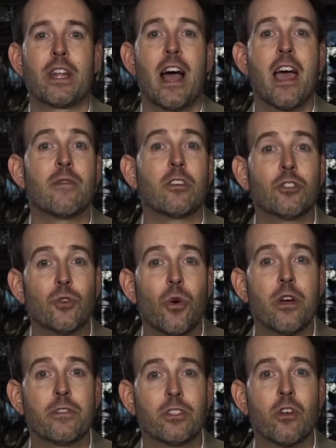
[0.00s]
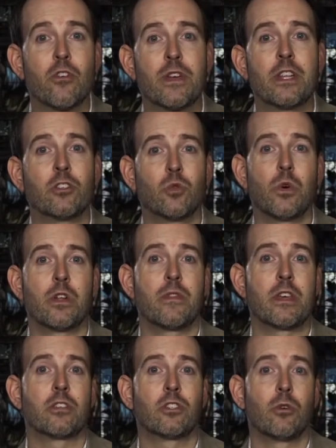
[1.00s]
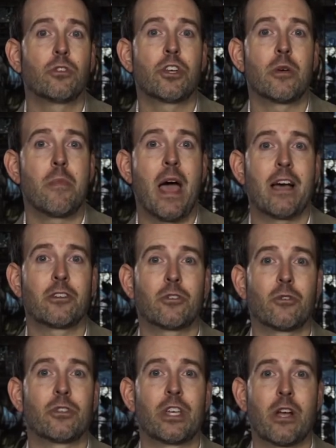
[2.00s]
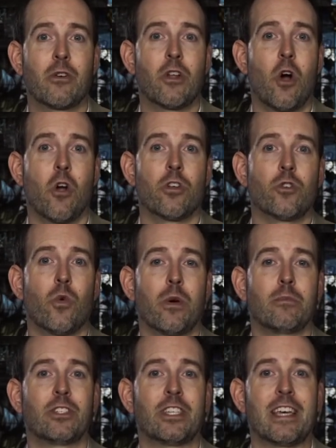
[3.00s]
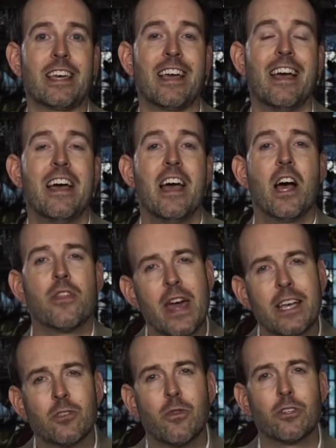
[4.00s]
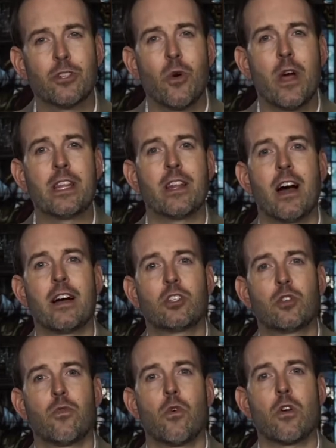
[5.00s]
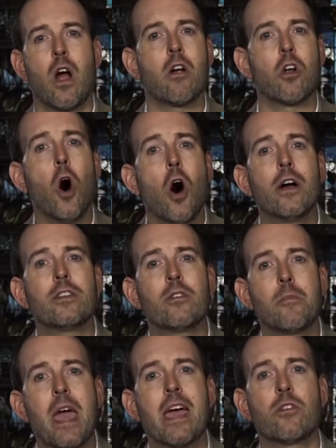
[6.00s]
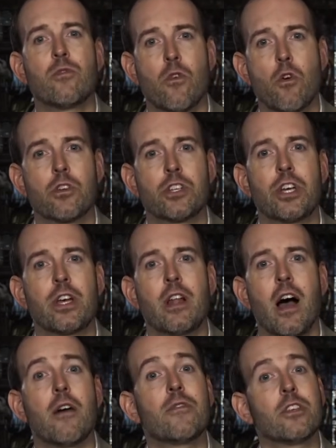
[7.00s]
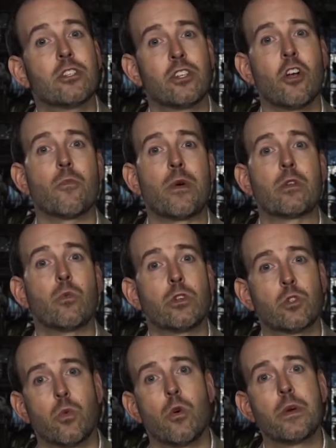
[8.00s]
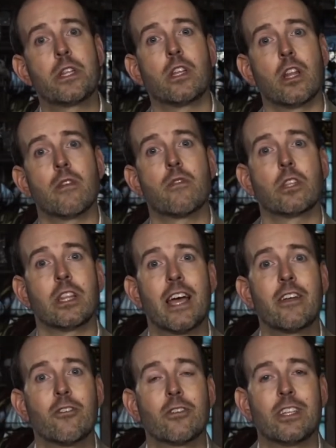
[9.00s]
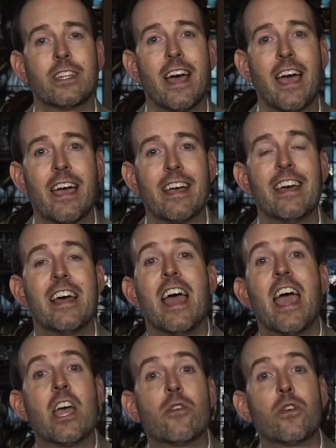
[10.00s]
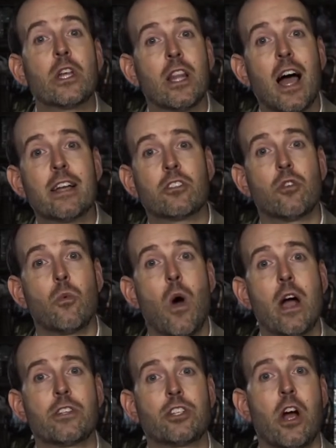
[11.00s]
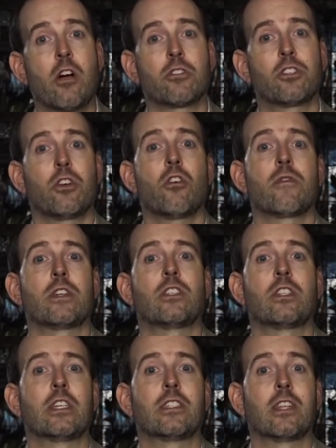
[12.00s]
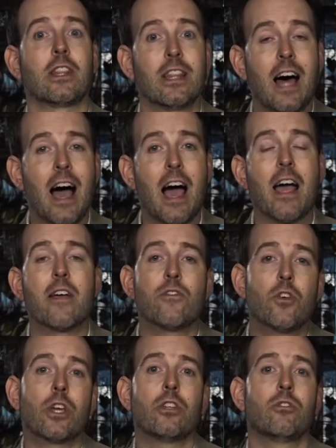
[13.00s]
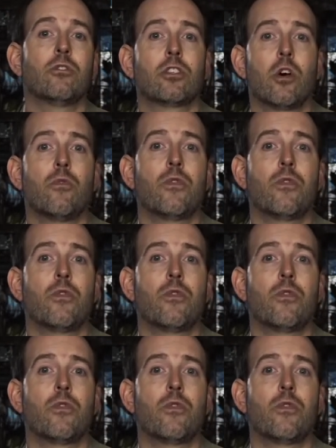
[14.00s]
and I have the joy of serving as one of the associate pastors here at RUMC. Thanks for joining us for our on-demand version of the sermon, which will be delivered later today. If you'd like to watch our services live, you can do so